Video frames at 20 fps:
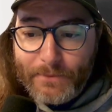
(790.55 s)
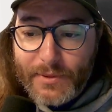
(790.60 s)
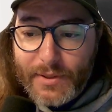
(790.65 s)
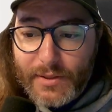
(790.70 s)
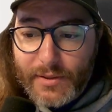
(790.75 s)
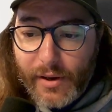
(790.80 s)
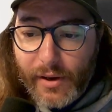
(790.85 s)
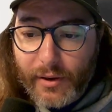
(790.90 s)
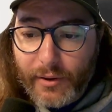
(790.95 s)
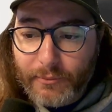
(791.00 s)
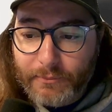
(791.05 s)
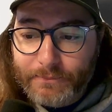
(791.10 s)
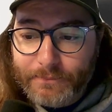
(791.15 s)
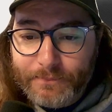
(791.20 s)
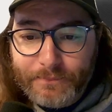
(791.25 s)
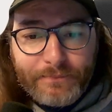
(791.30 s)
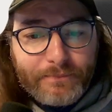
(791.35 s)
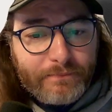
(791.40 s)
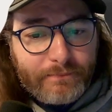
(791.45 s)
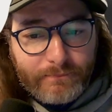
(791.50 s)
So
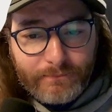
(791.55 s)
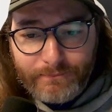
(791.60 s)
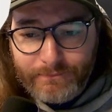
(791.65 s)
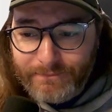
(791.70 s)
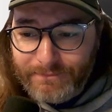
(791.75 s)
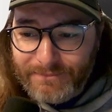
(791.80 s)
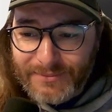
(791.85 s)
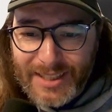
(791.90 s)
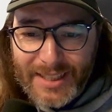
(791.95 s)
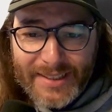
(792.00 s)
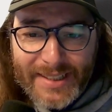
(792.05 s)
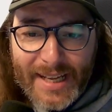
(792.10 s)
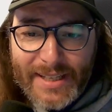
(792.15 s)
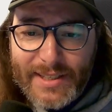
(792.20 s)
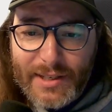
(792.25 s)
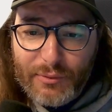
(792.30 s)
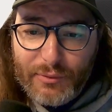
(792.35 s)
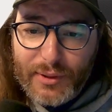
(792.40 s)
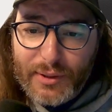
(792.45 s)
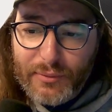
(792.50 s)

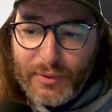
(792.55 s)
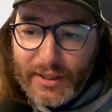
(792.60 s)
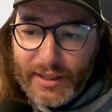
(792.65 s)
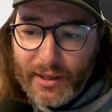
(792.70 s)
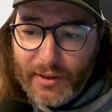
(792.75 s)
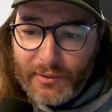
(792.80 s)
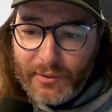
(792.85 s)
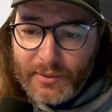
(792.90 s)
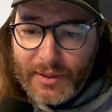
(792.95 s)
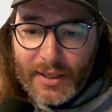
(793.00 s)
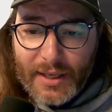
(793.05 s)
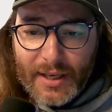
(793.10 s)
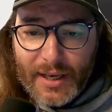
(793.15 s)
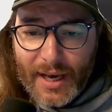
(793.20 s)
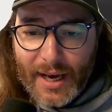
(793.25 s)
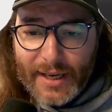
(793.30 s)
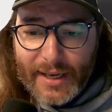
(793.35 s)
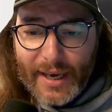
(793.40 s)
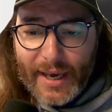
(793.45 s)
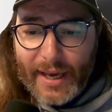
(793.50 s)
that's it for the video.
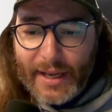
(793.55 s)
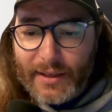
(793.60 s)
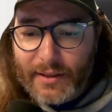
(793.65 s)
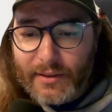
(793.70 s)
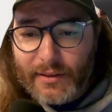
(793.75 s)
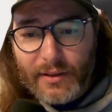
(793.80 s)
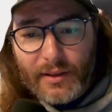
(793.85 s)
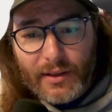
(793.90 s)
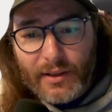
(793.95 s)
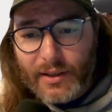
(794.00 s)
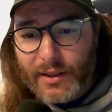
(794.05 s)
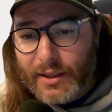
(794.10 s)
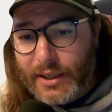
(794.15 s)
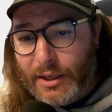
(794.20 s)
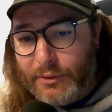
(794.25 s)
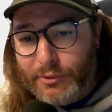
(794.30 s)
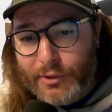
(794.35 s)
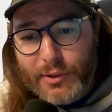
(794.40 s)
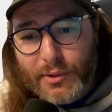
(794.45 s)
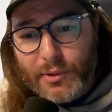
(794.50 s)
Again,
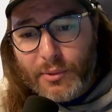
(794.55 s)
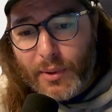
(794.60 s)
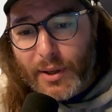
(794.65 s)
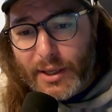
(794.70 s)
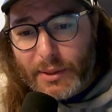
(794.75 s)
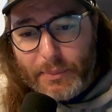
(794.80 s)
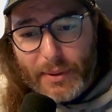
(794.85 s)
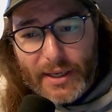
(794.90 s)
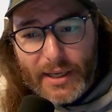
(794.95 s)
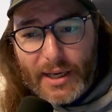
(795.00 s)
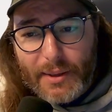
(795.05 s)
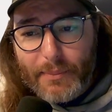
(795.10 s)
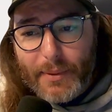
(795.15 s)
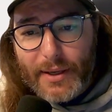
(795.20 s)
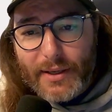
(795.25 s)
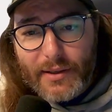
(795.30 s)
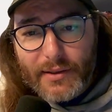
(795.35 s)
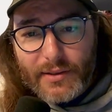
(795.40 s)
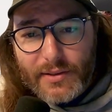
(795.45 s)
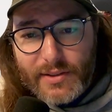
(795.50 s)
if you want to pick up
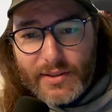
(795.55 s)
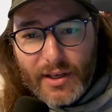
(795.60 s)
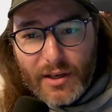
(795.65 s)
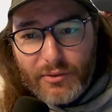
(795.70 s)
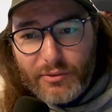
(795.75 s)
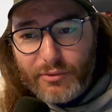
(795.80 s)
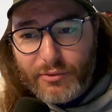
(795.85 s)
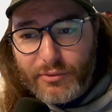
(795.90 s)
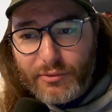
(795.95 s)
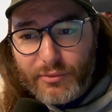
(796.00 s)
any of the stuff